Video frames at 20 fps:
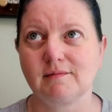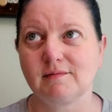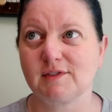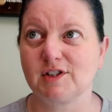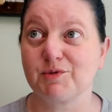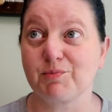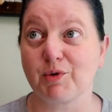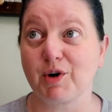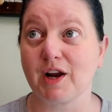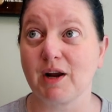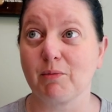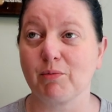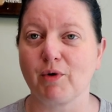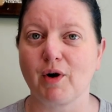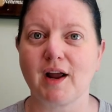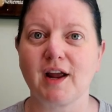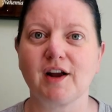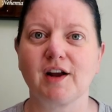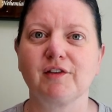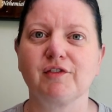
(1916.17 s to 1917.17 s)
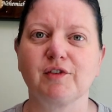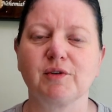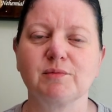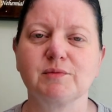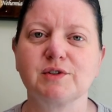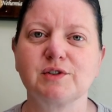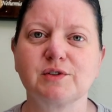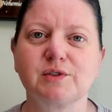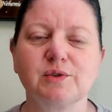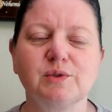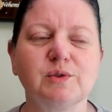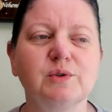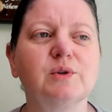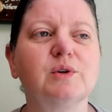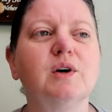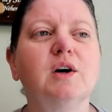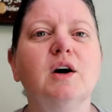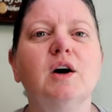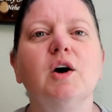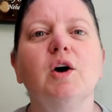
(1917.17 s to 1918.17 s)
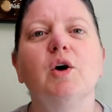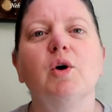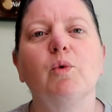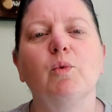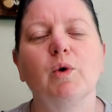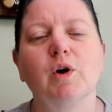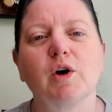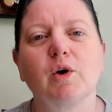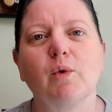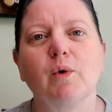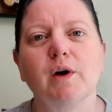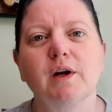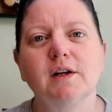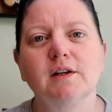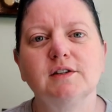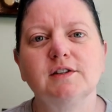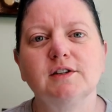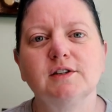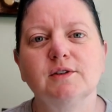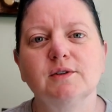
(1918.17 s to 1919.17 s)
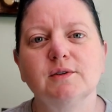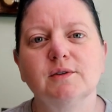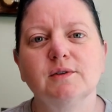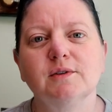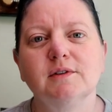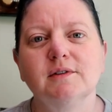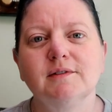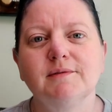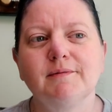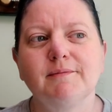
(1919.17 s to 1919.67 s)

spring break from school, we're going to